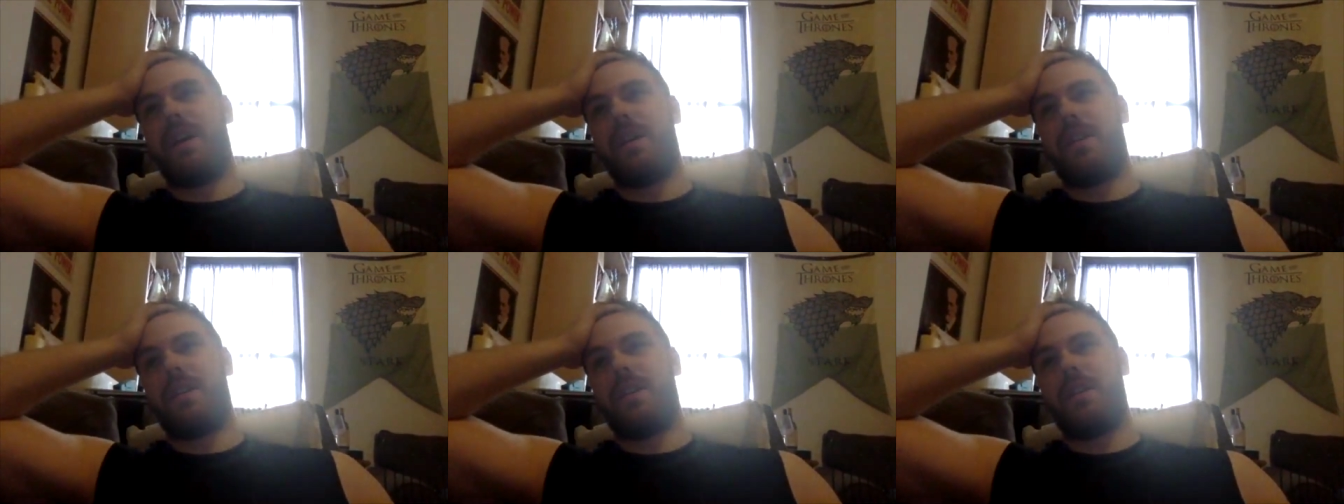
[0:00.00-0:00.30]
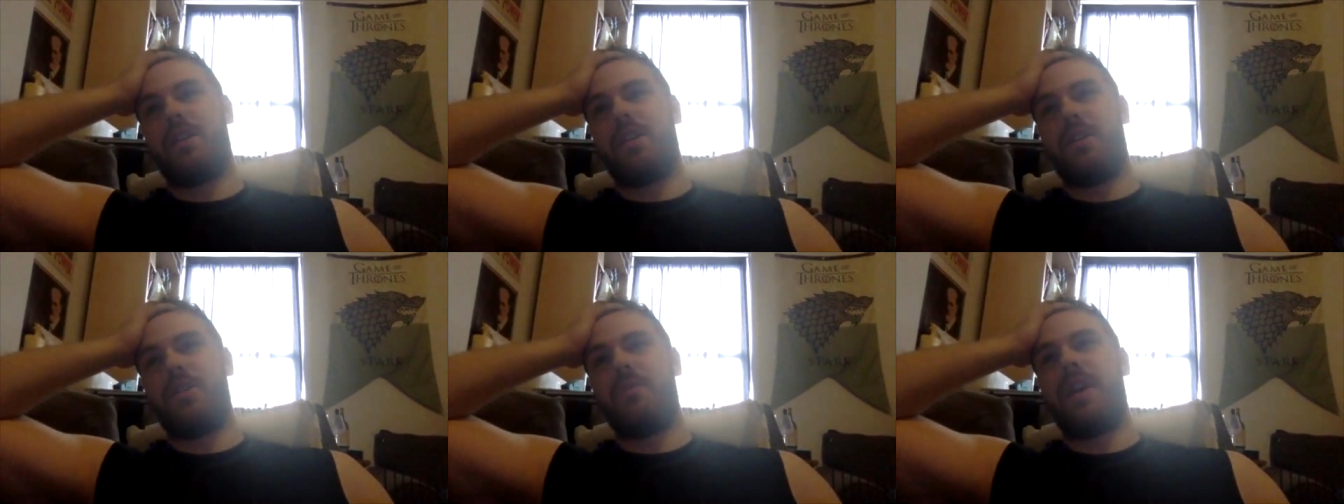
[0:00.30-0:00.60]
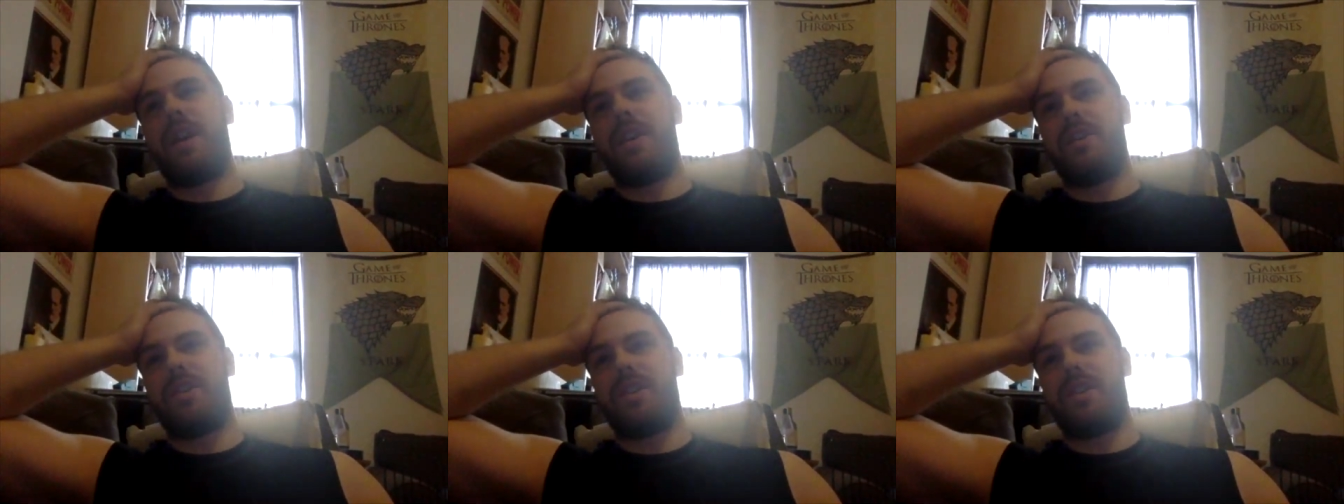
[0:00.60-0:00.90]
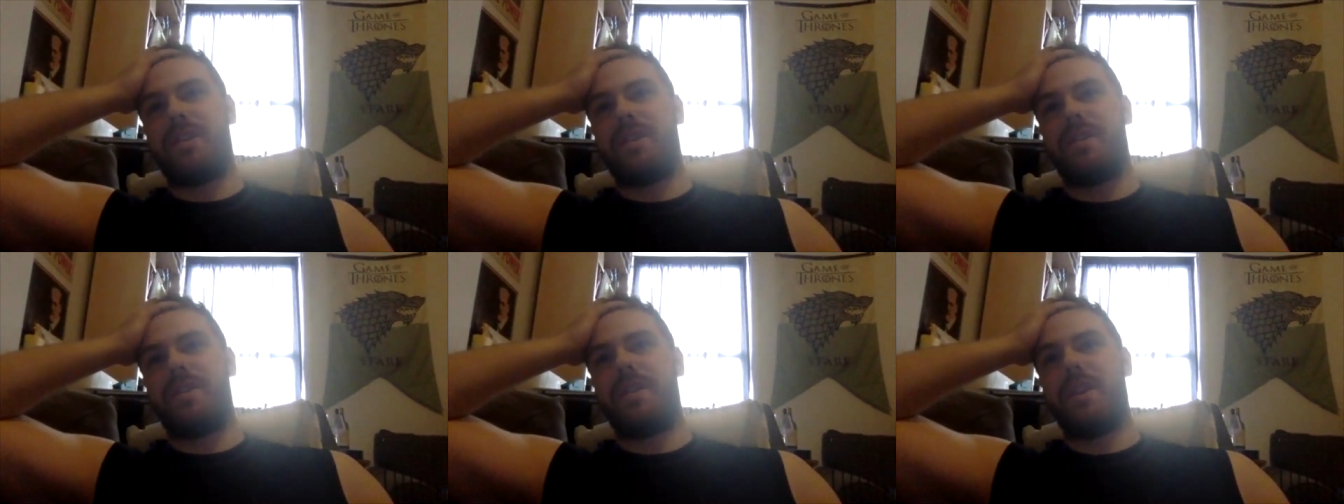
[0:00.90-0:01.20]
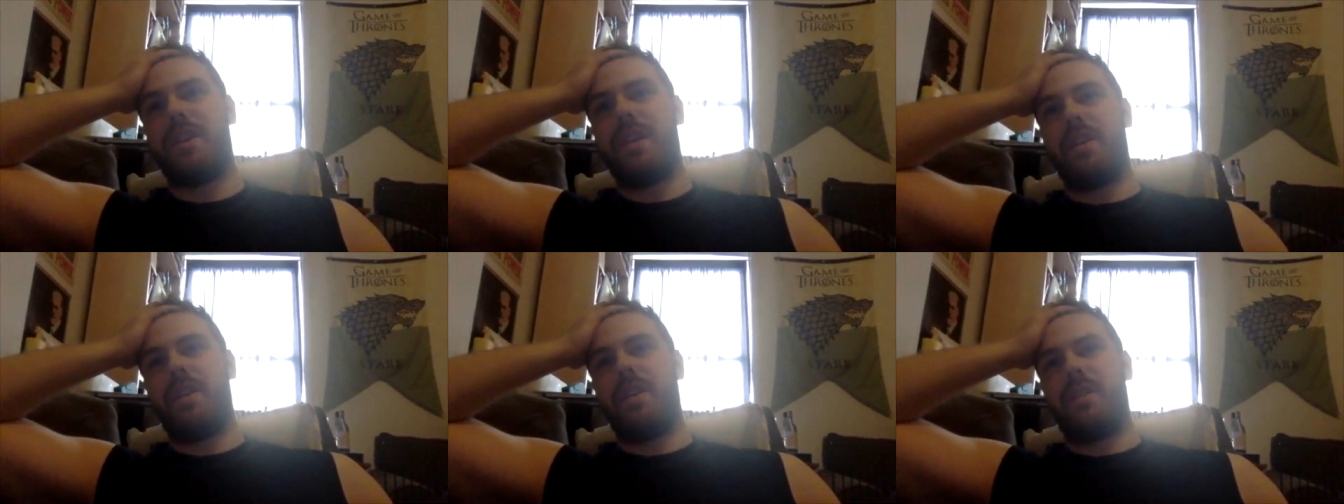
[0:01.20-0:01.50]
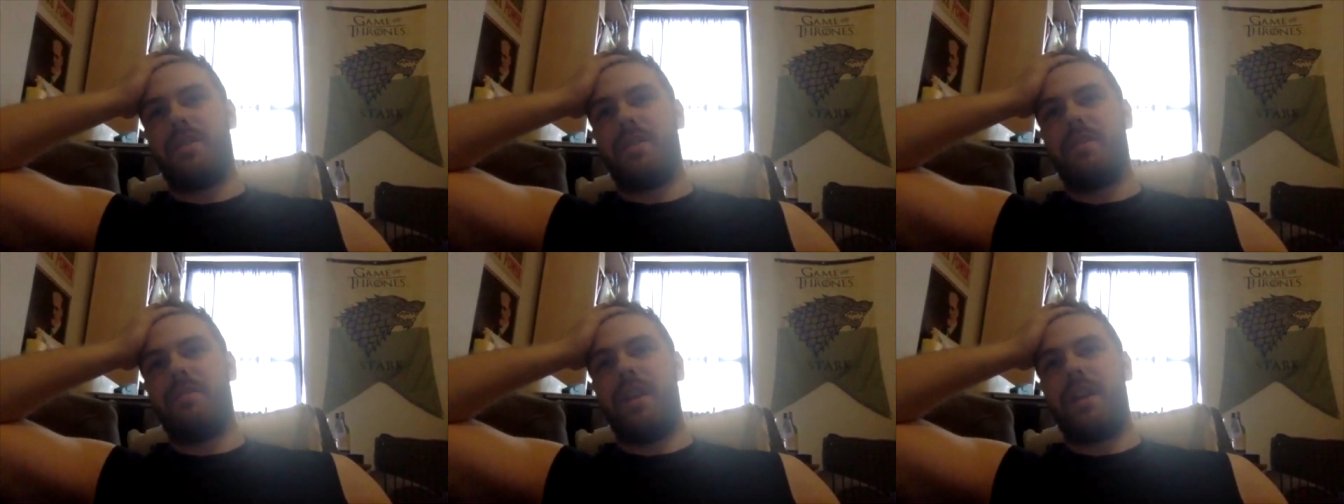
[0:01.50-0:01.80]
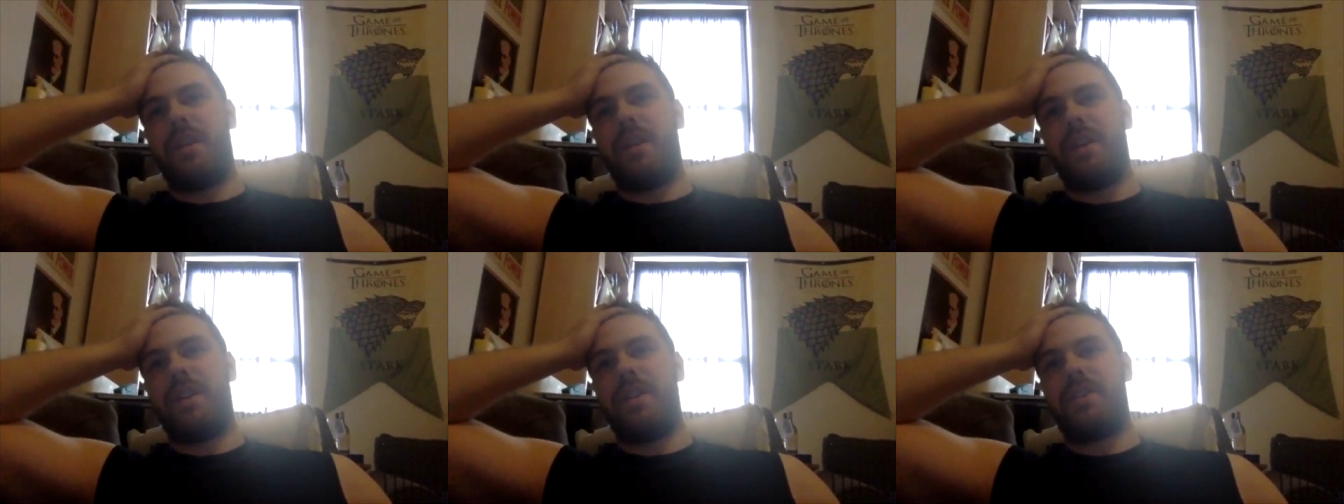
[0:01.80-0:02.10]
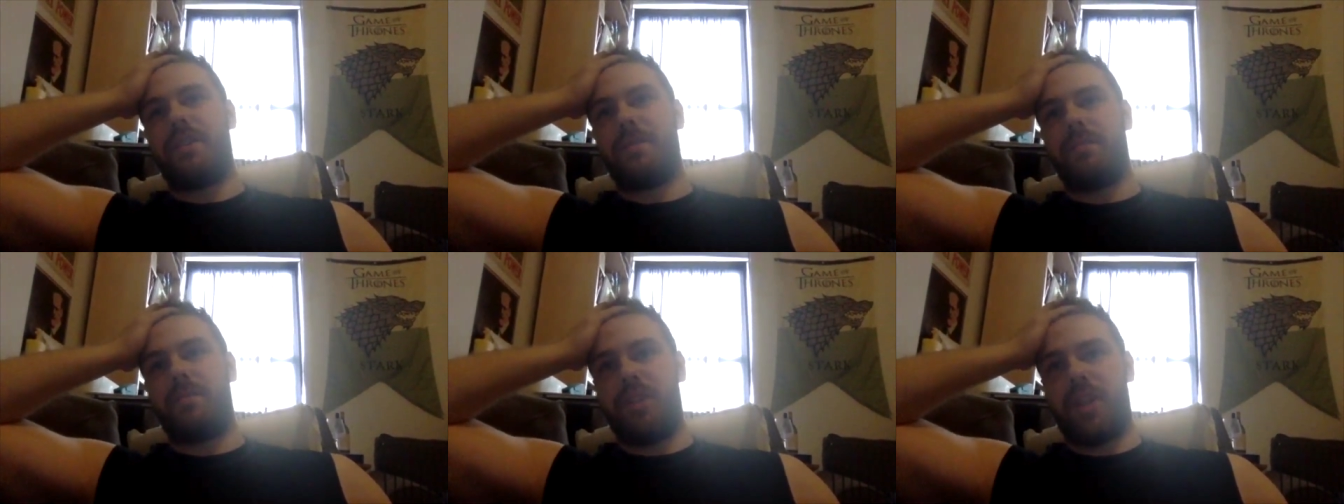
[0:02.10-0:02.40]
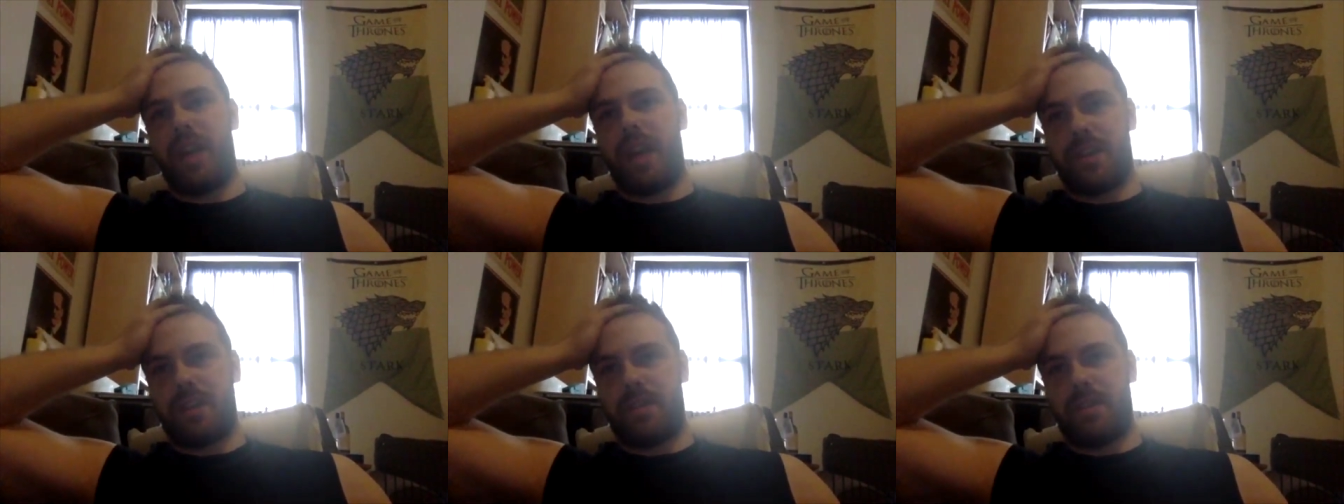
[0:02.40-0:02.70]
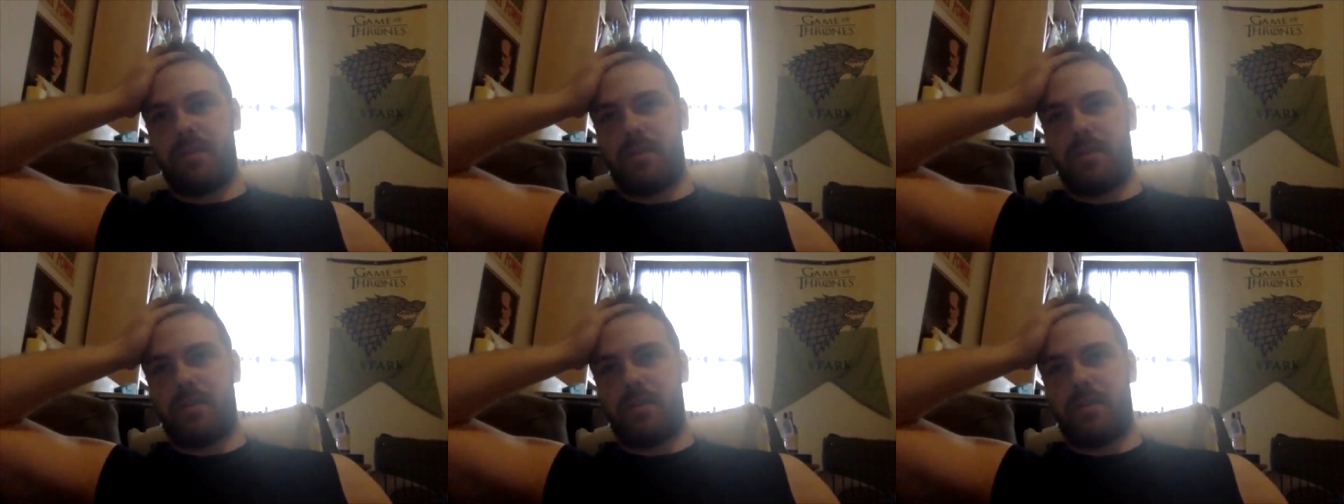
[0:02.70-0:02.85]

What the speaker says: You mentioned the very subjective